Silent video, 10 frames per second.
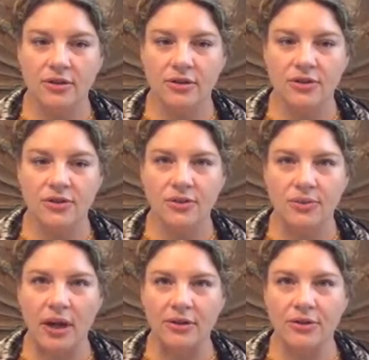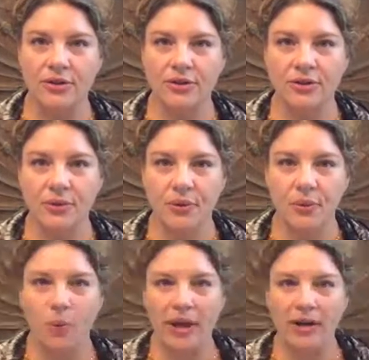Surrender the
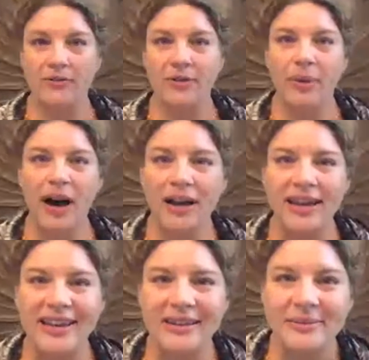weight of the body,